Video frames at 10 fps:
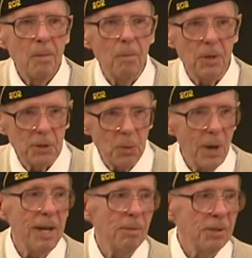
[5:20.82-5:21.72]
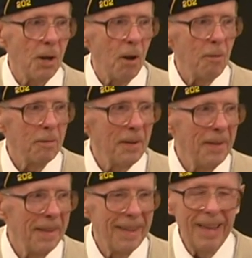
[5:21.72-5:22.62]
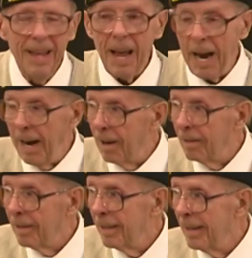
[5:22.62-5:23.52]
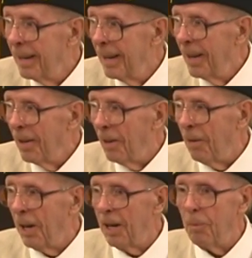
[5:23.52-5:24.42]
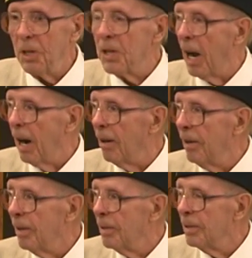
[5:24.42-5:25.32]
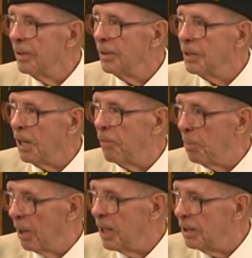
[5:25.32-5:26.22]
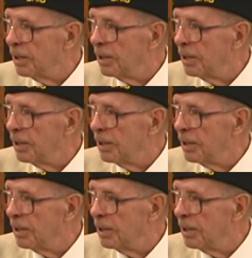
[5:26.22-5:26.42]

Mr. Waite himself, and the retired chief of police.